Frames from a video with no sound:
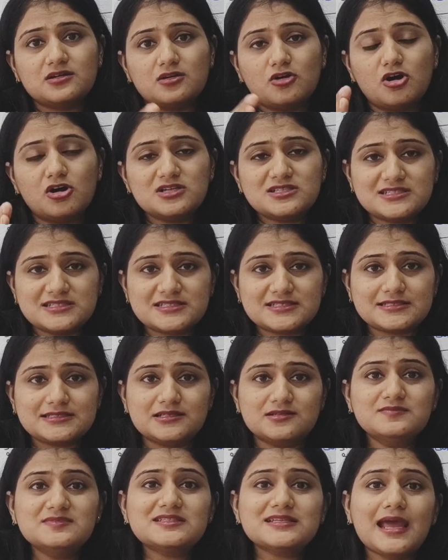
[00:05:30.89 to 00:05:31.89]
or
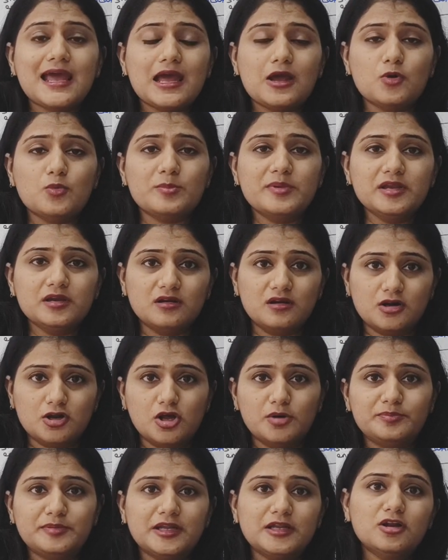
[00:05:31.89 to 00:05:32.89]
systems have been
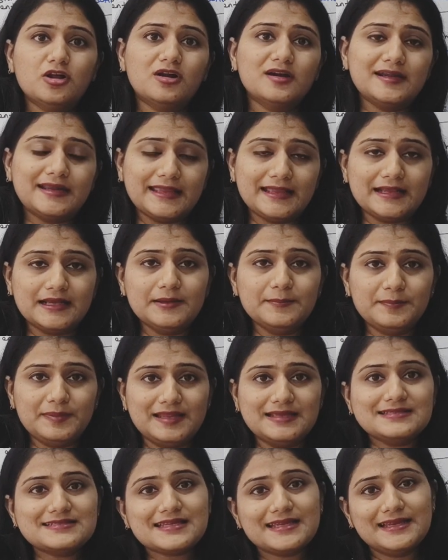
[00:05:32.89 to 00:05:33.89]
adopted or taken
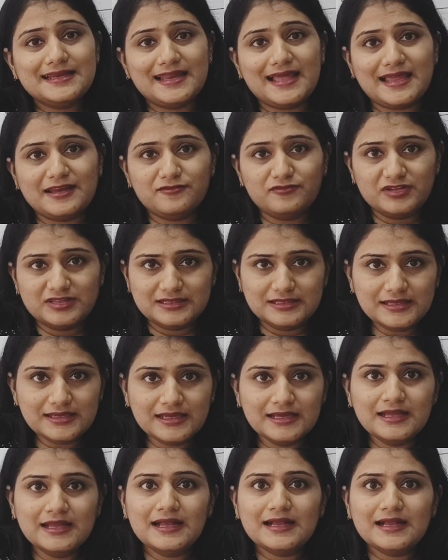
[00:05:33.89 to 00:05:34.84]
place in line with the